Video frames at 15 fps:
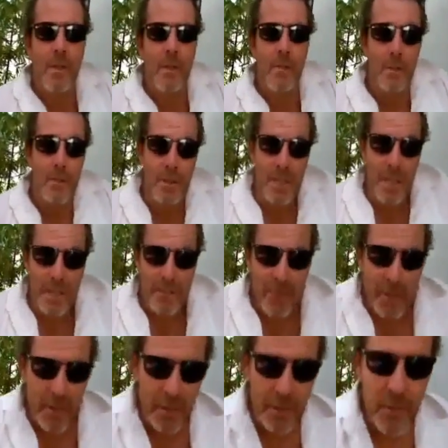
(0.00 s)
Well, Steve,
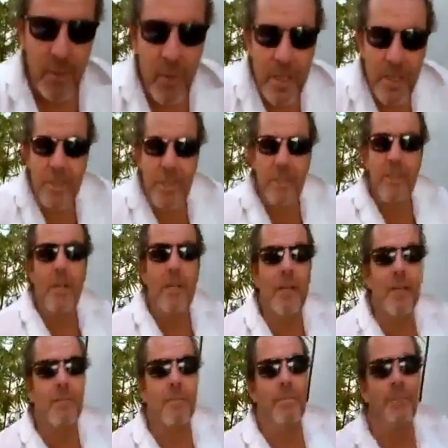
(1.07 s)
good question.
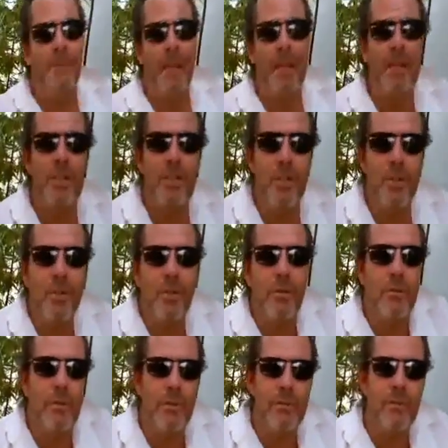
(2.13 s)
In short,
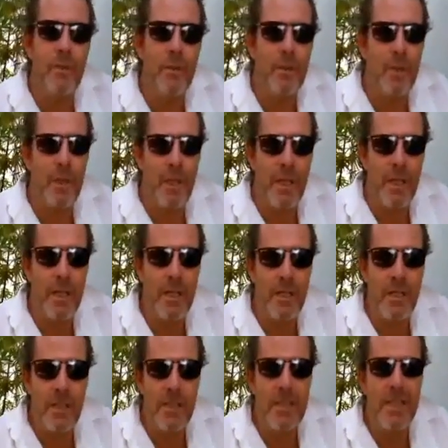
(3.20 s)
we've got a
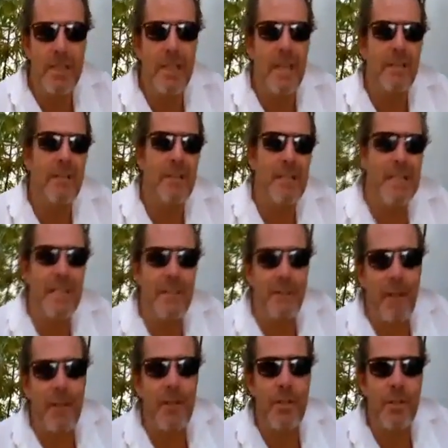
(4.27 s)

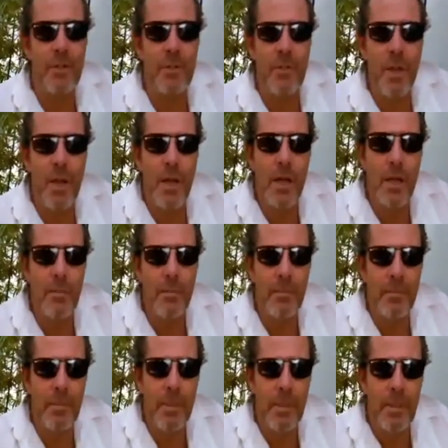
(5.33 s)
dysfunctional
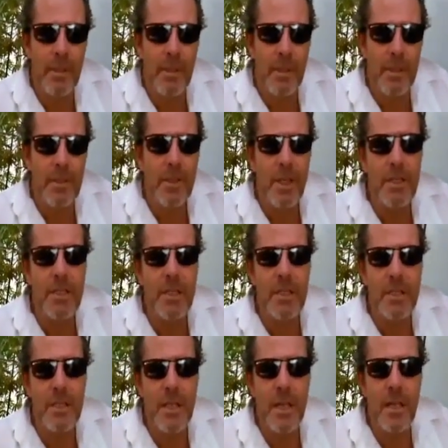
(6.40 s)

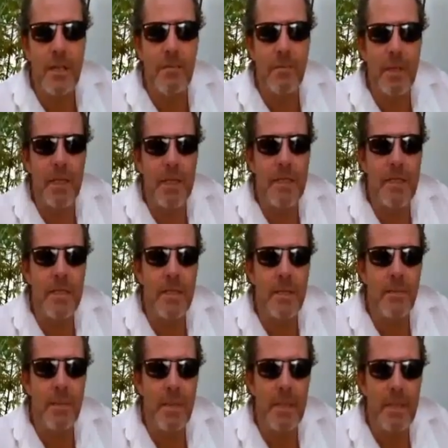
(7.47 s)
justice and police
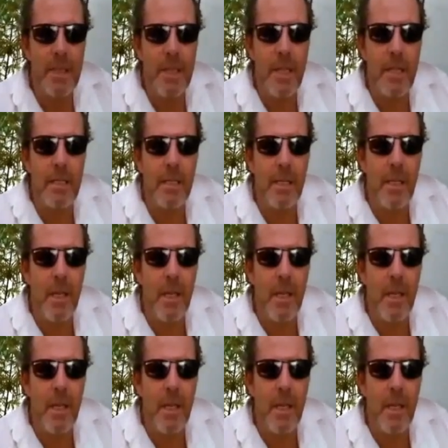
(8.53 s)
system in this town.